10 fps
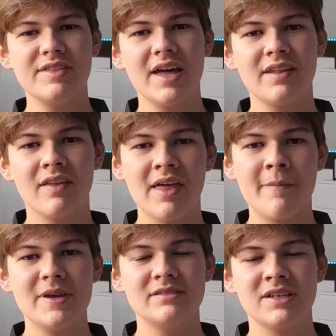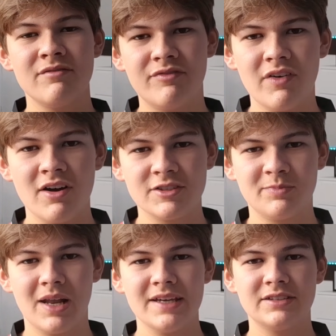then, that means in 1st
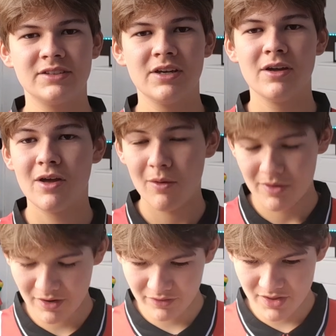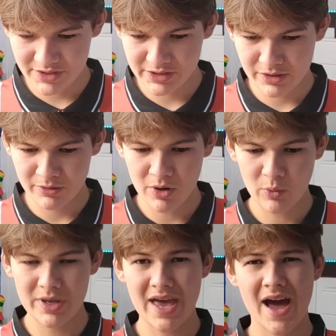place, without further ado,
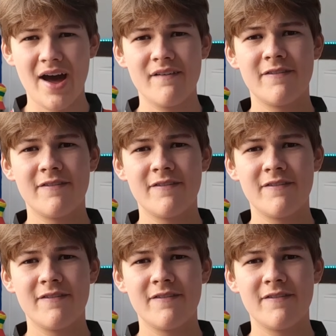we have